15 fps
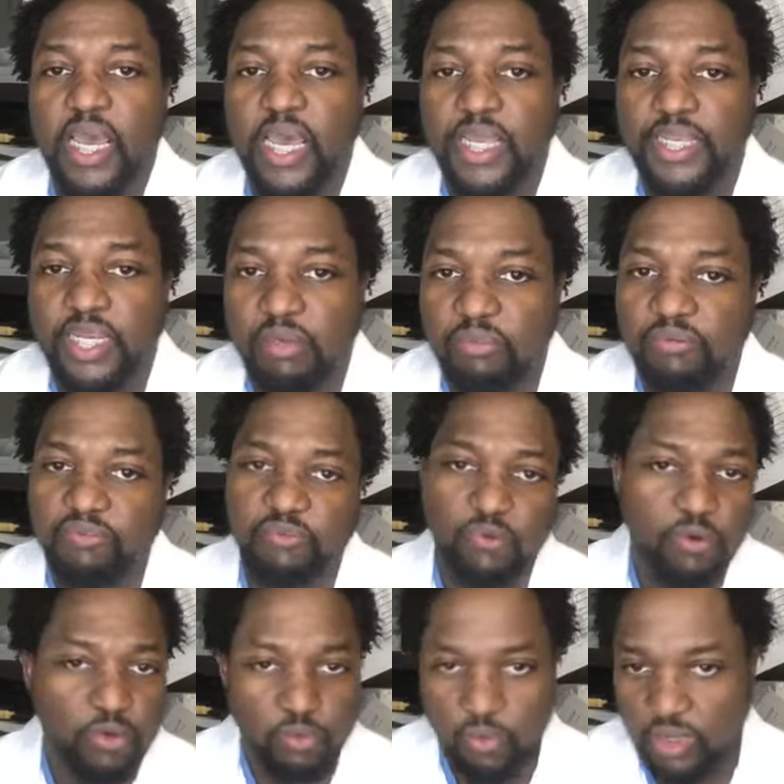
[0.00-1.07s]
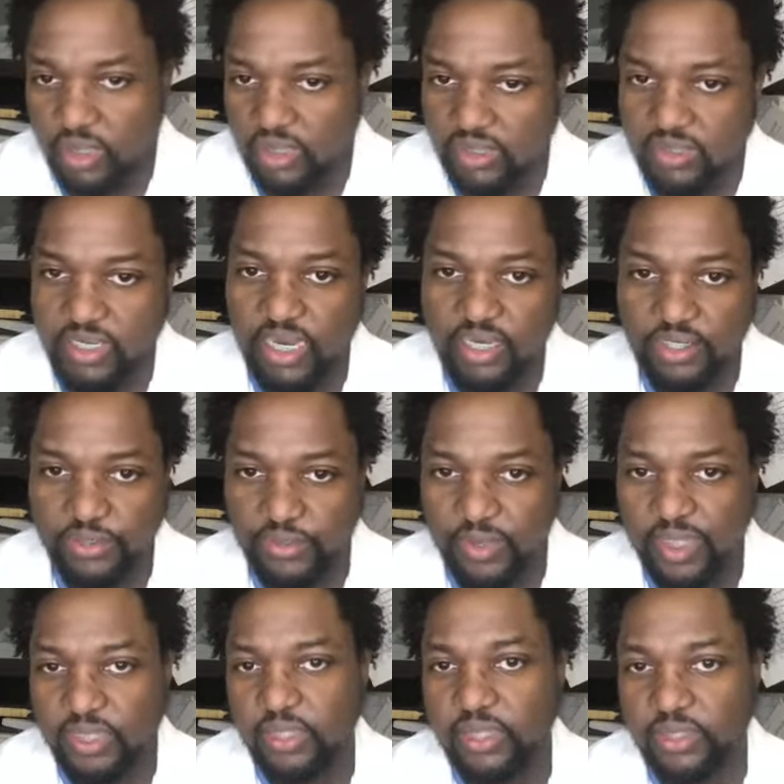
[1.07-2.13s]
and number 4 was kind of
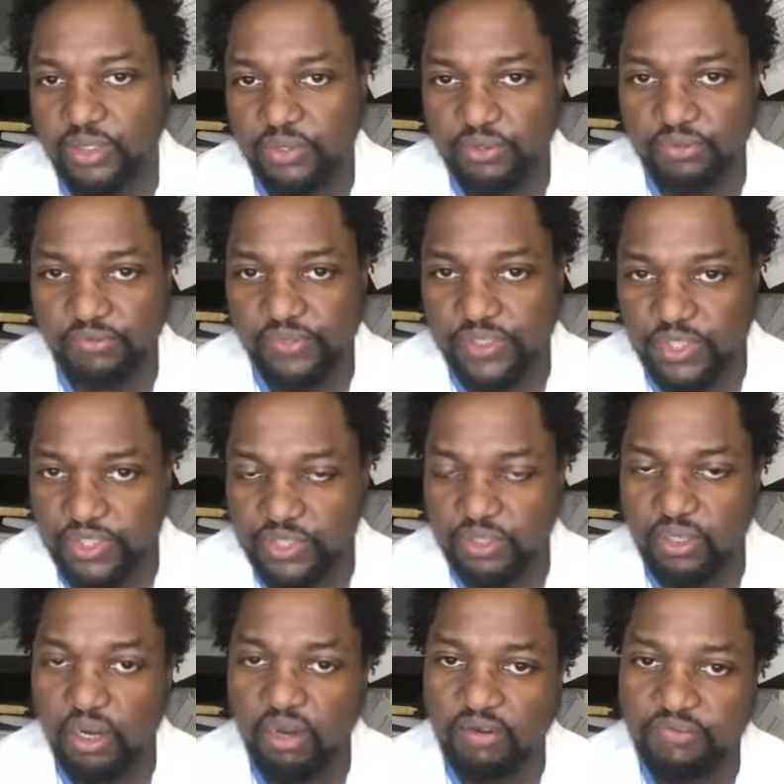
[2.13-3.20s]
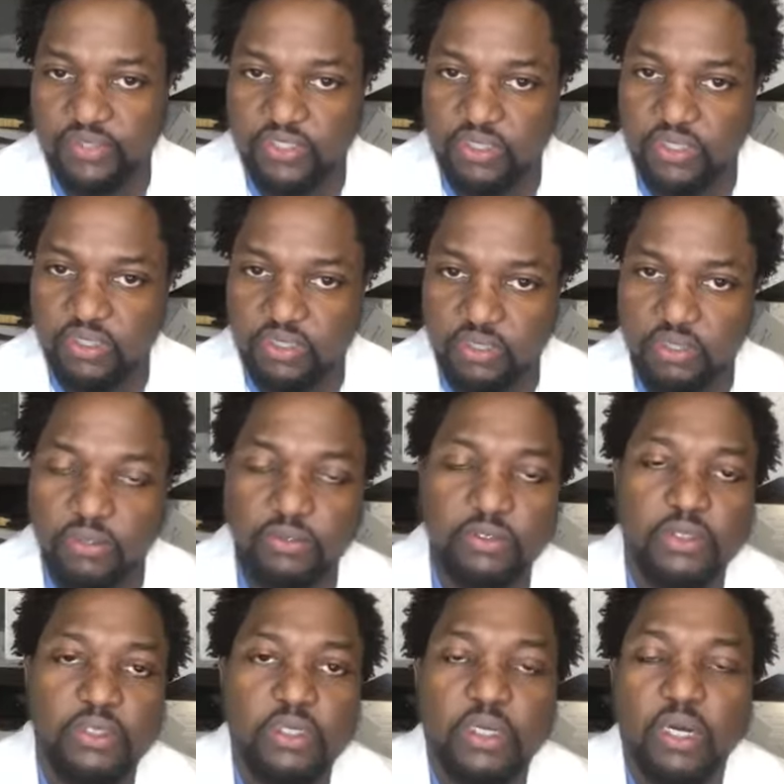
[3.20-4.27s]
directly to physician offices. So
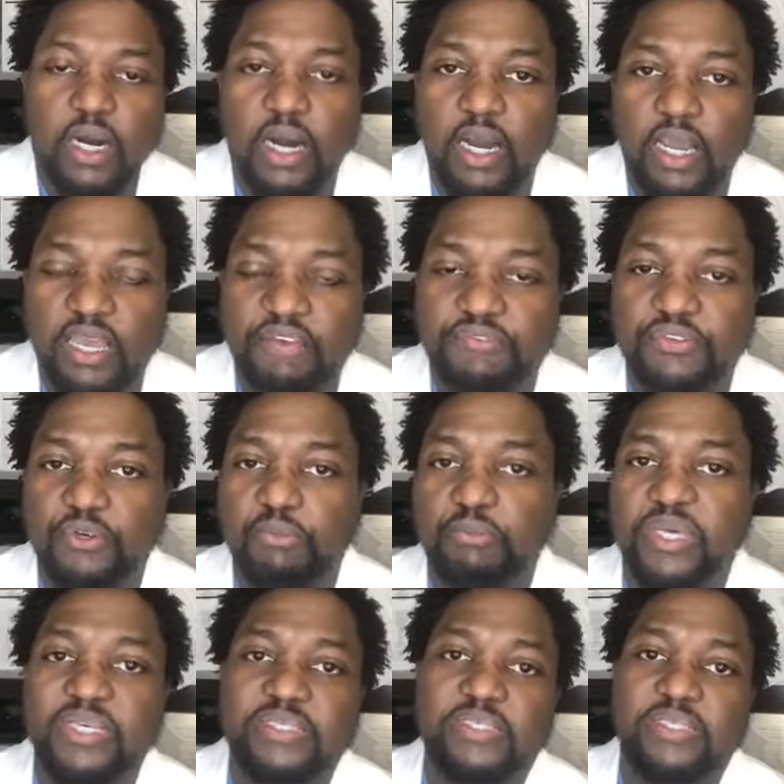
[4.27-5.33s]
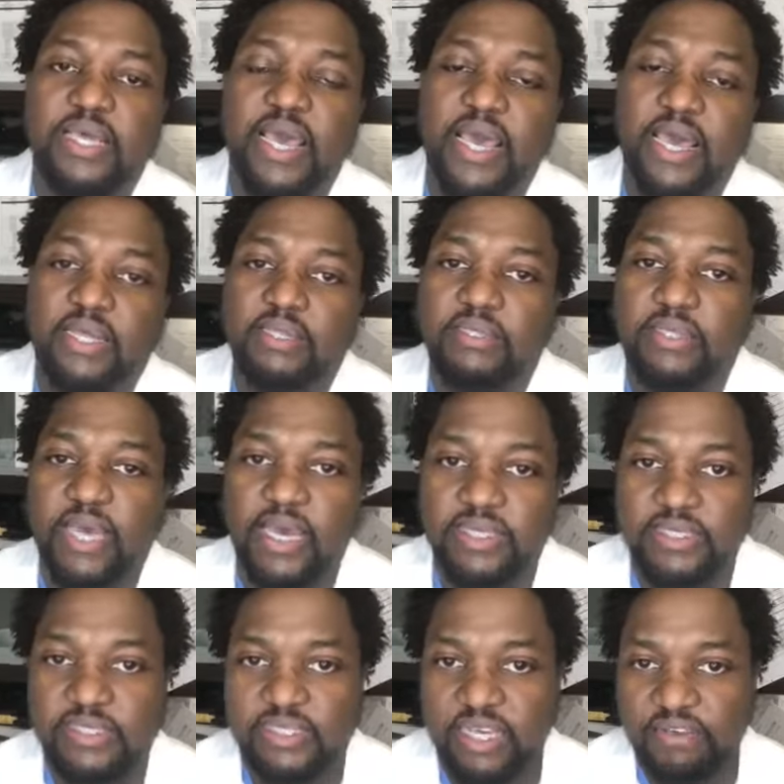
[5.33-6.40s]
if you missed that,
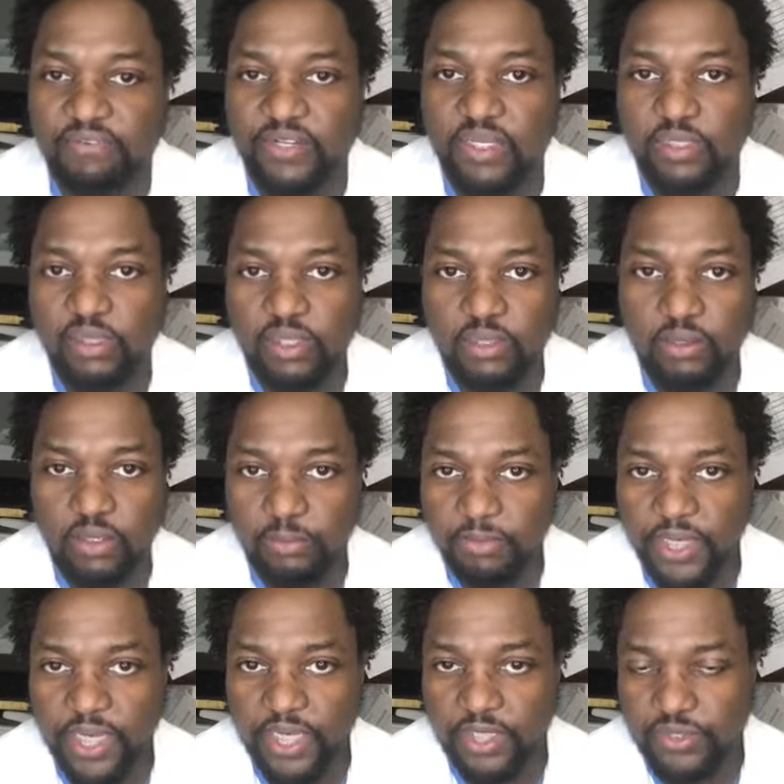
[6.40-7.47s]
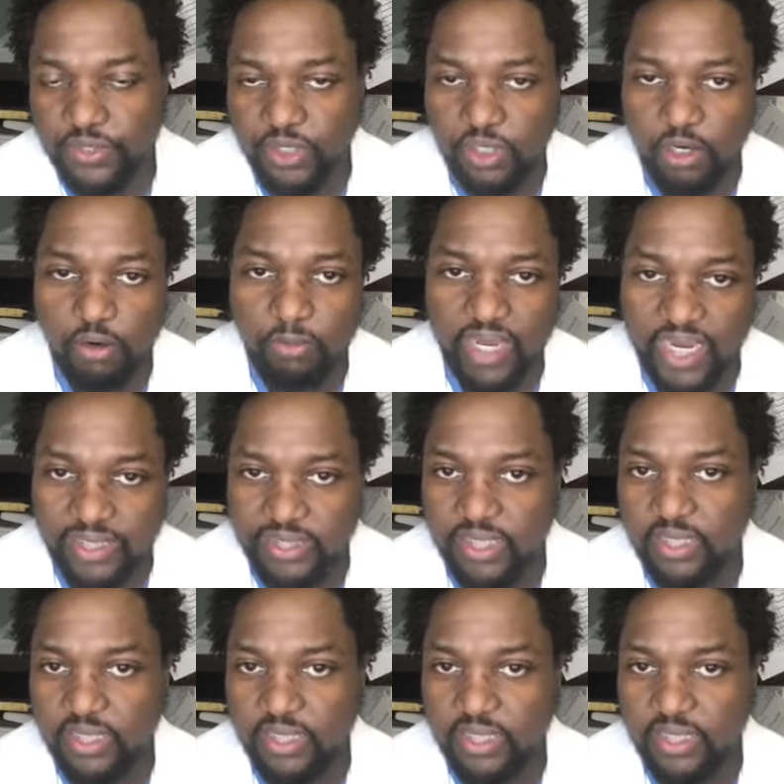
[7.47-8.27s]
that's definitely on the page. You can go back,